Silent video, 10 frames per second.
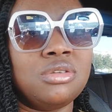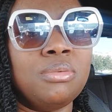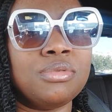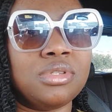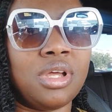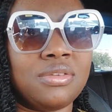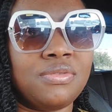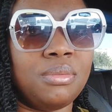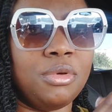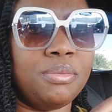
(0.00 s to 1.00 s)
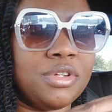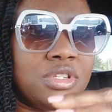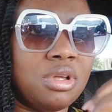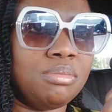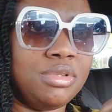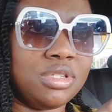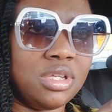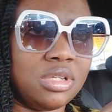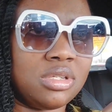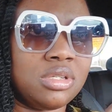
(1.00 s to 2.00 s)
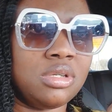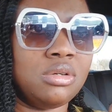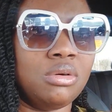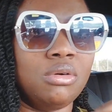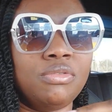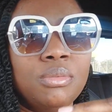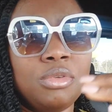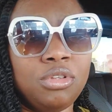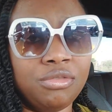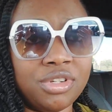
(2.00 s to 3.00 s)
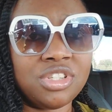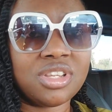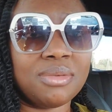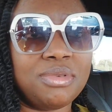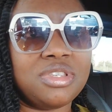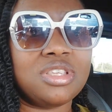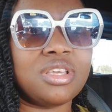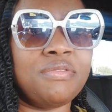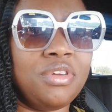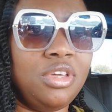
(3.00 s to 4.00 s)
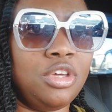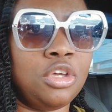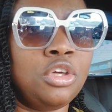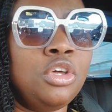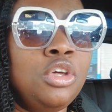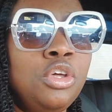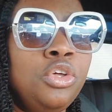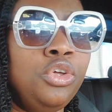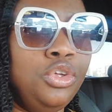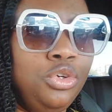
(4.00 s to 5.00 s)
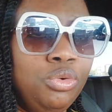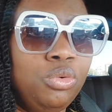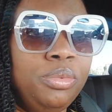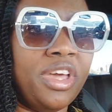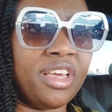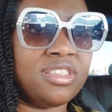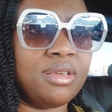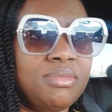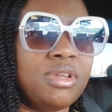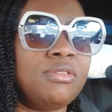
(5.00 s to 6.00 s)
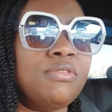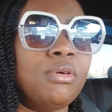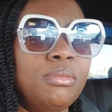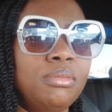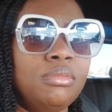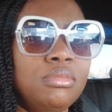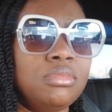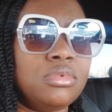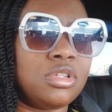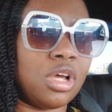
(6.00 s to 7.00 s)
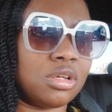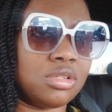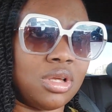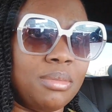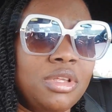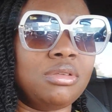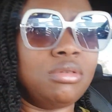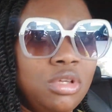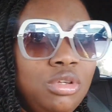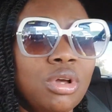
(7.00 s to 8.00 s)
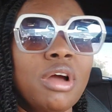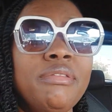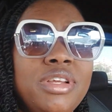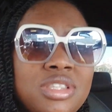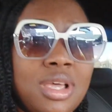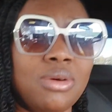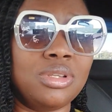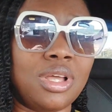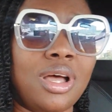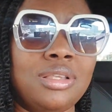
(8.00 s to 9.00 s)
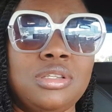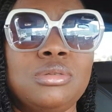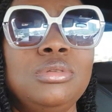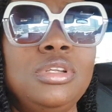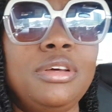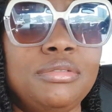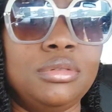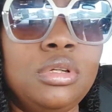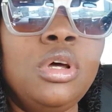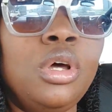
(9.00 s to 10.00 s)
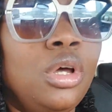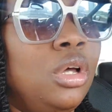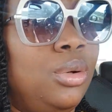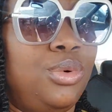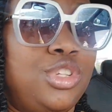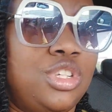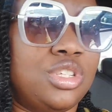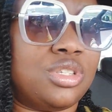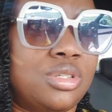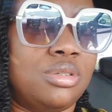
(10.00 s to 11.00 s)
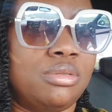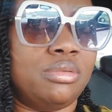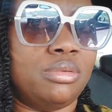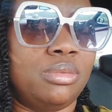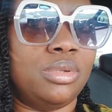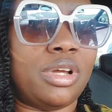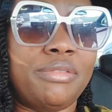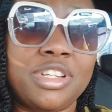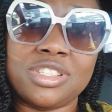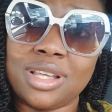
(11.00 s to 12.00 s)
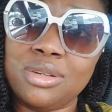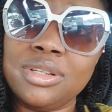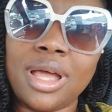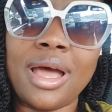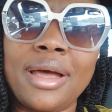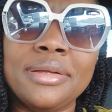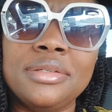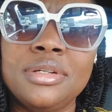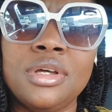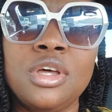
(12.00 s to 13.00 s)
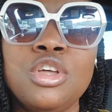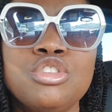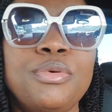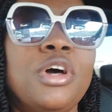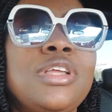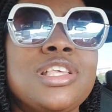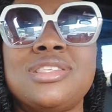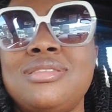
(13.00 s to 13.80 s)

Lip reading: up to that from your personal business or from the registered business every year, you will be exempted from tax. I mean, you can register under Article 11, which is what I registered under. And to be honest,